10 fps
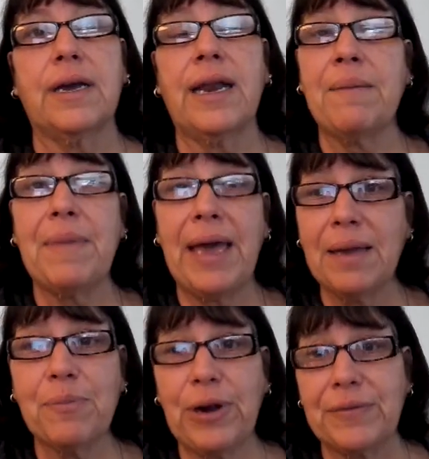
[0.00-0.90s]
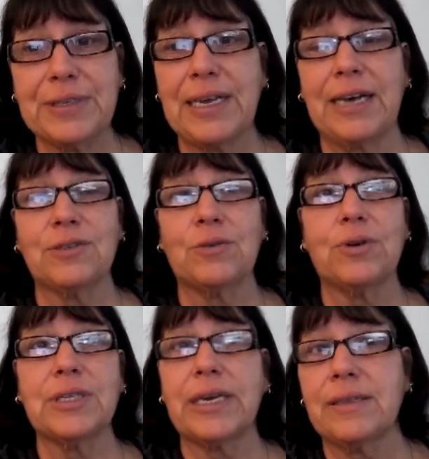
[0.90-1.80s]
And I made breakfast
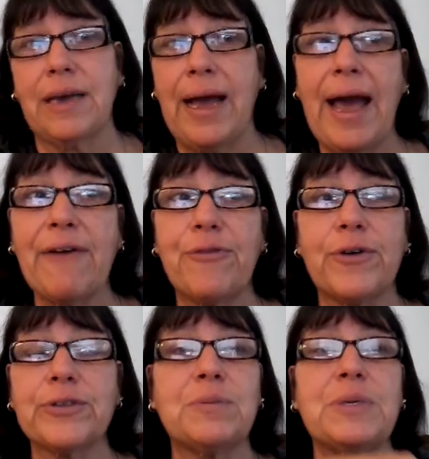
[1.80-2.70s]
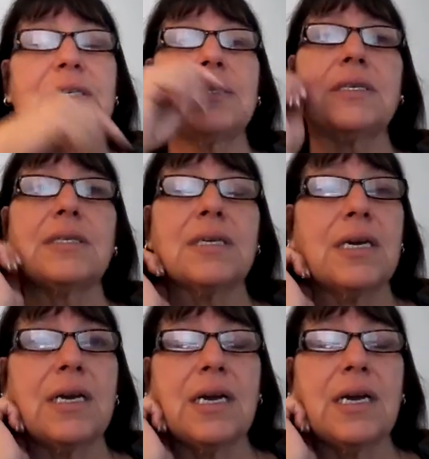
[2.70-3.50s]
casseroles. Like, I have frozen pieces.